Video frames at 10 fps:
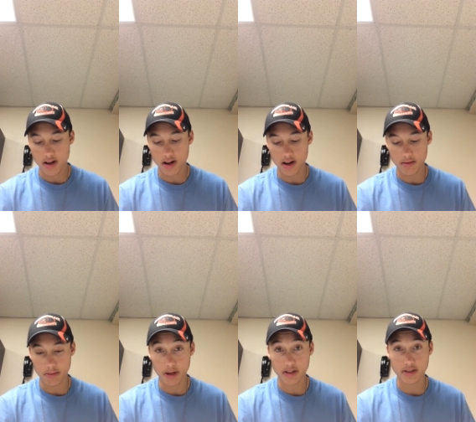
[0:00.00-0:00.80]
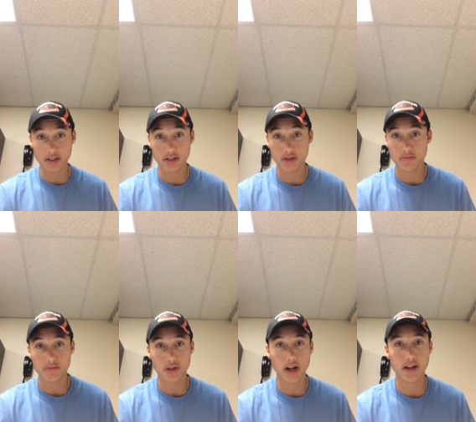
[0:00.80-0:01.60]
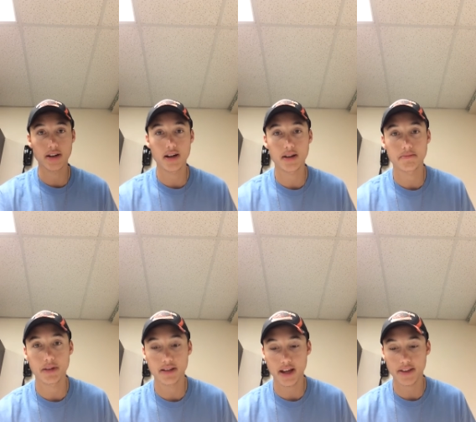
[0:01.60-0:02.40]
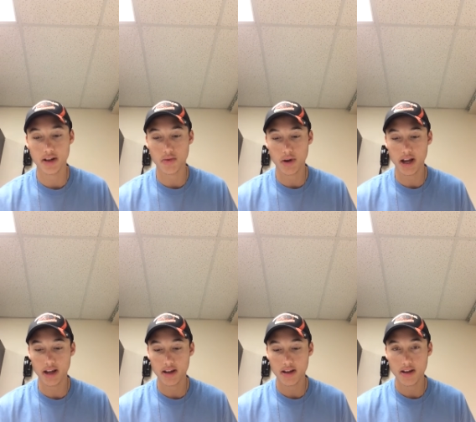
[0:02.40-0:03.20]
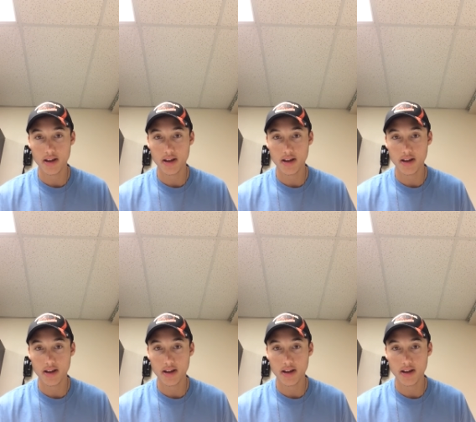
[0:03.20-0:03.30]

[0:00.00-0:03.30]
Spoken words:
a person trying to maintain their weight.